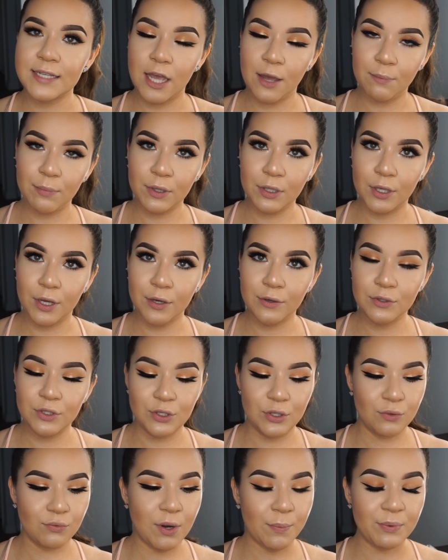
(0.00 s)
down below
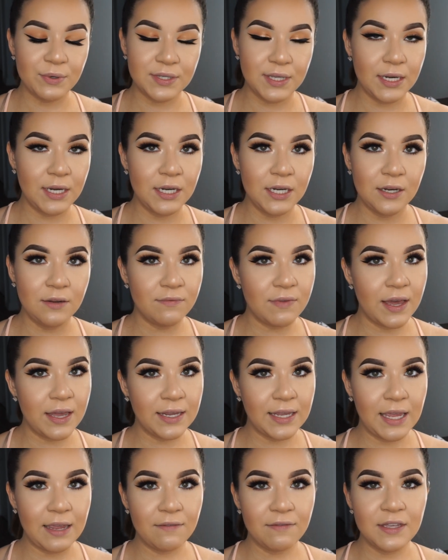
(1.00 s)
to the representative
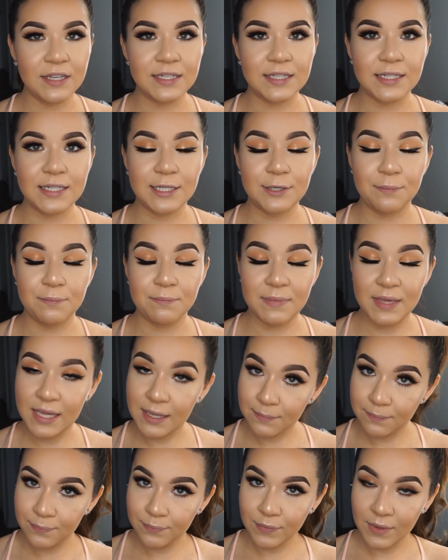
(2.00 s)
that gave these to
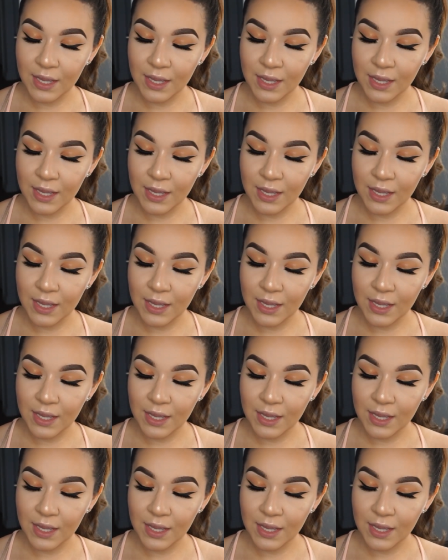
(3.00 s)
me.